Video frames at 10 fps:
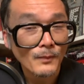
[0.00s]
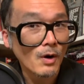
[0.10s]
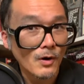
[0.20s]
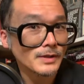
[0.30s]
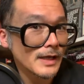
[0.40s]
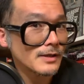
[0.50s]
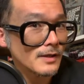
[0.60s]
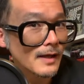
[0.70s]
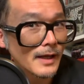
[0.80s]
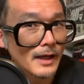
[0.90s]
are
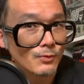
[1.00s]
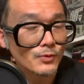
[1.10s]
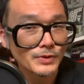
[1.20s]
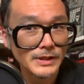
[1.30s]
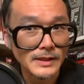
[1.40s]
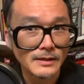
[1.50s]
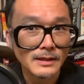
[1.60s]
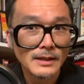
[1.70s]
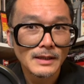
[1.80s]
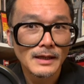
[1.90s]
day-to-day and routine,
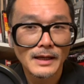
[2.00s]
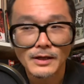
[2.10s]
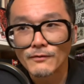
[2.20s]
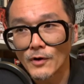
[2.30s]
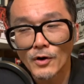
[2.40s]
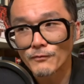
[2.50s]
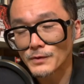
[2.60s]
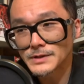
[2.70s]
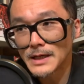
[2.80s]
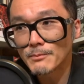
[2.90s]
and involve, for
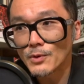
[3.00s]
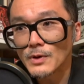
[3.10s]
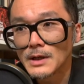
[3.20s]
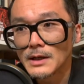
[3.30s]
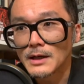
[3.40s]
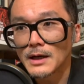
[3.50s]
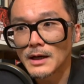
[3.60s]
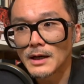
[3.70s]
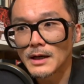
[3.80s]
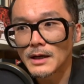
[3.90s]
example,
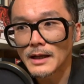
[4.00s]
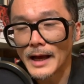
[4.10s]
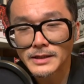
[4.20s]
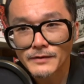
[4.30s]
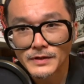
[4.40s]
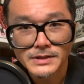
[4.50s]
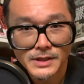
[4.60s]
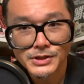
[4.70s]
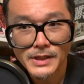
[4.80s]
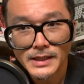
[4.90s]
activities
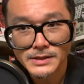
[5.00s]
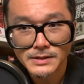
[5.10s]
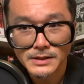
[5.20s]
such as